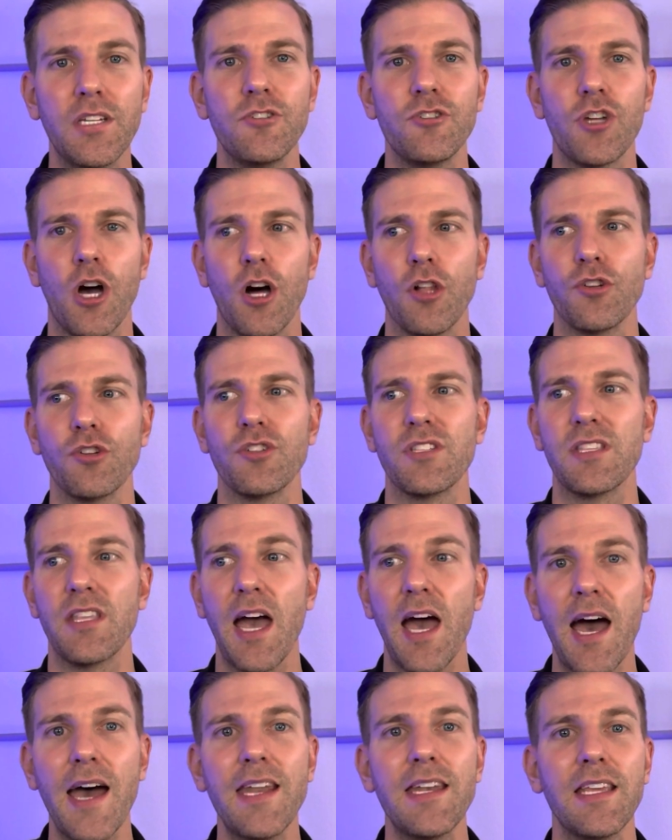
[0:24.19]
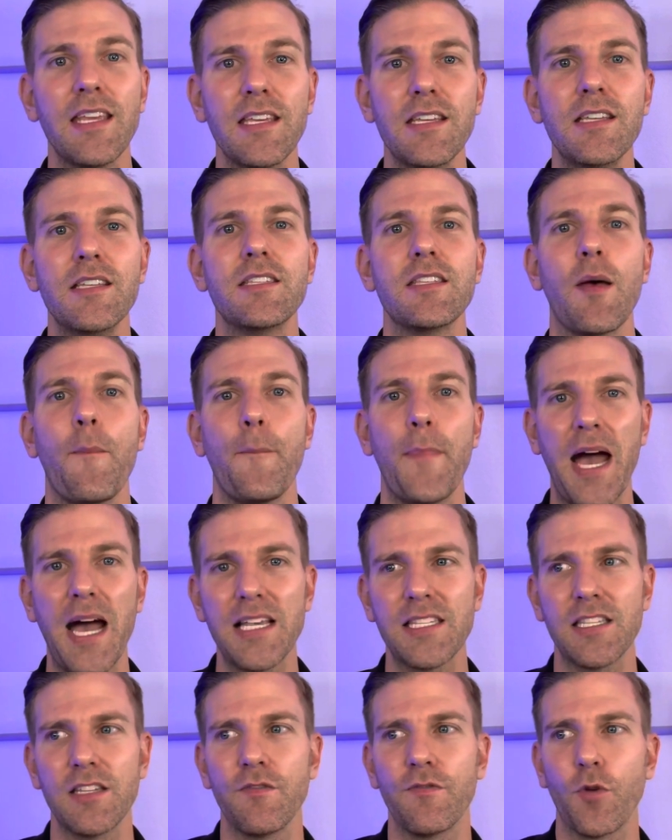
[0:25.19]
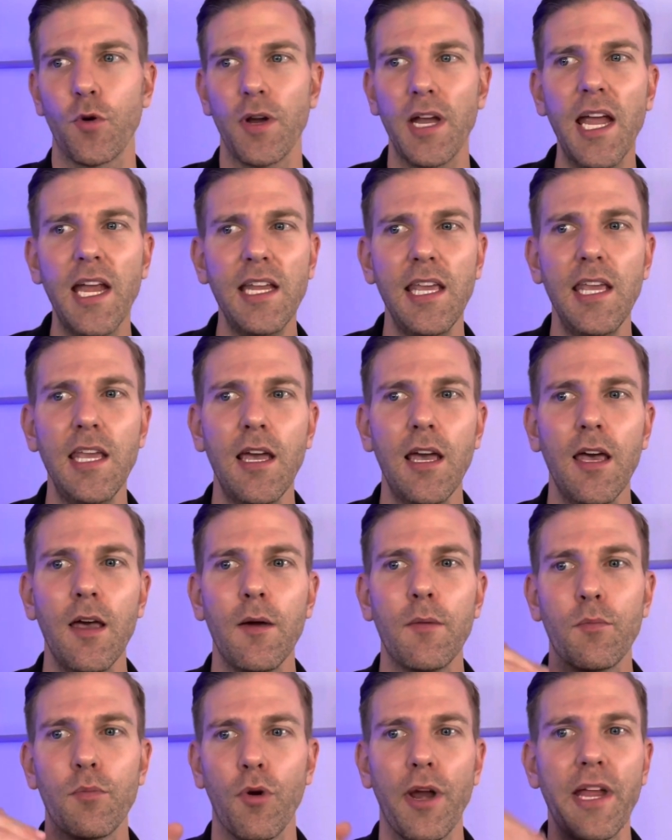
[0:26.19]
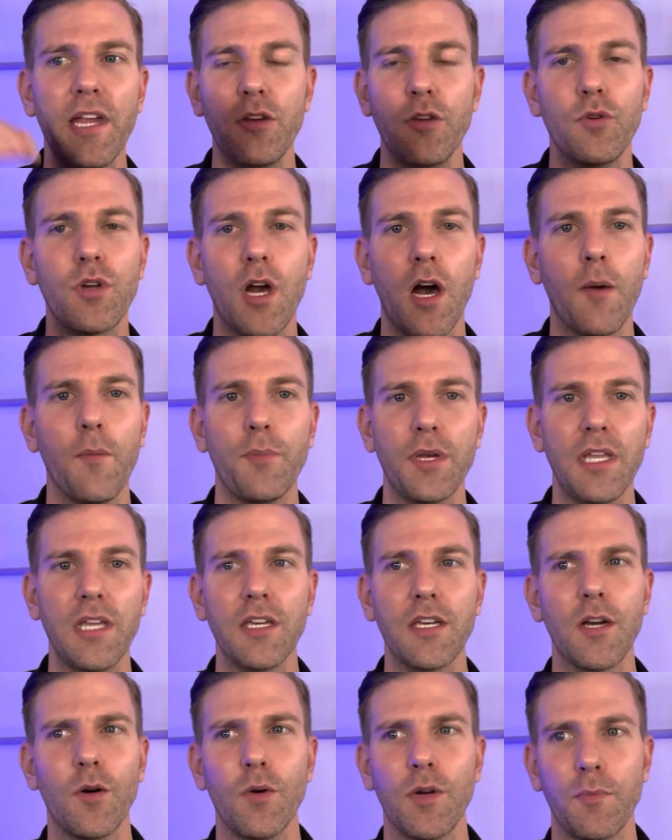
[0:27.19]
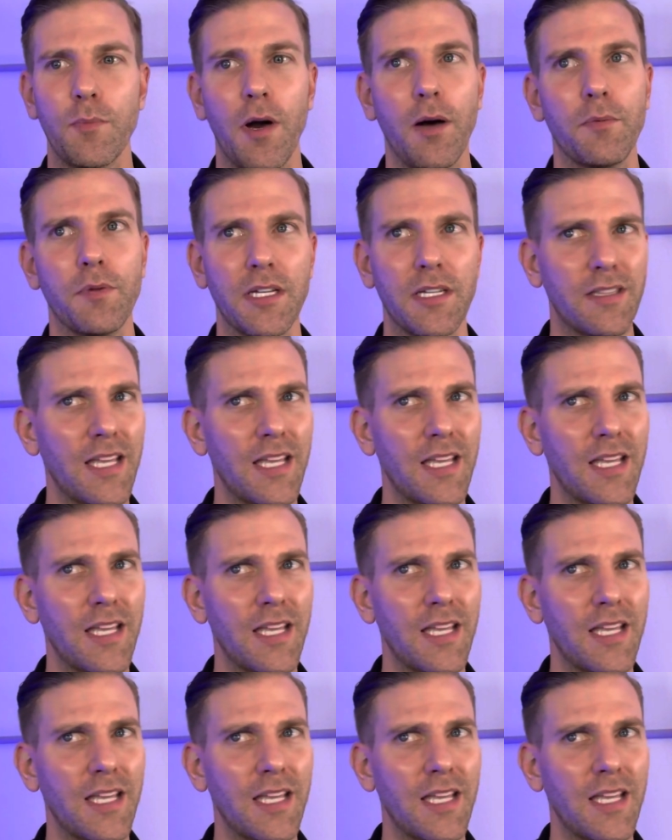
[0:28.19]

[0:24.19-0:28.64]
That is massive for any brand new company going public.